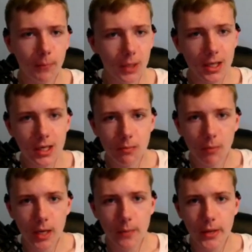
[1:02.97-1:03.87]
but it is
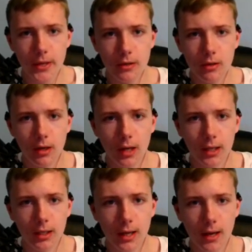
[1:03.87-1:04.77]
my opinion and I
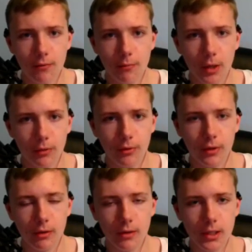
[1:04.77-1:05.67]
can have my own
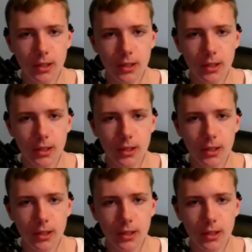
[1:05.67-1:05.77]
theories.